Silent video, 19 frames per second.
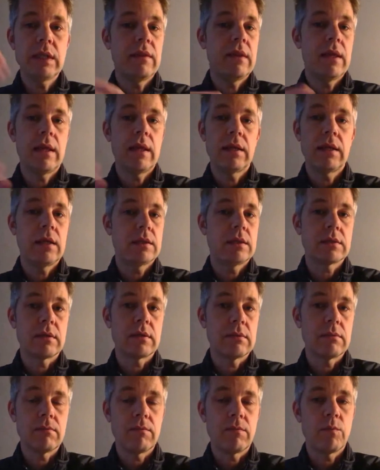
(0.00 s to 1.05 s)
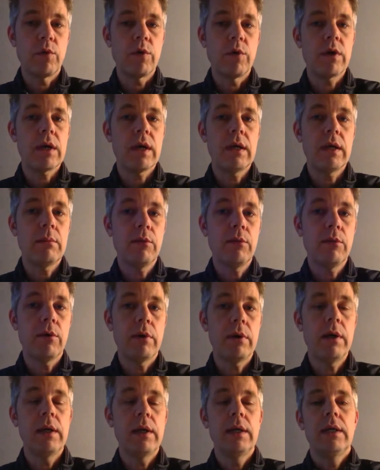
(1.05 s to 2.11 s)
and then it doesn't work
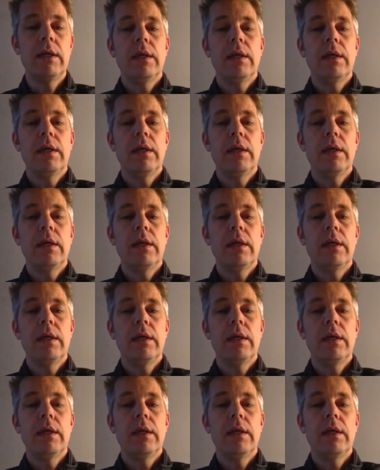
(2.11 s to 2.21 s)
anymore.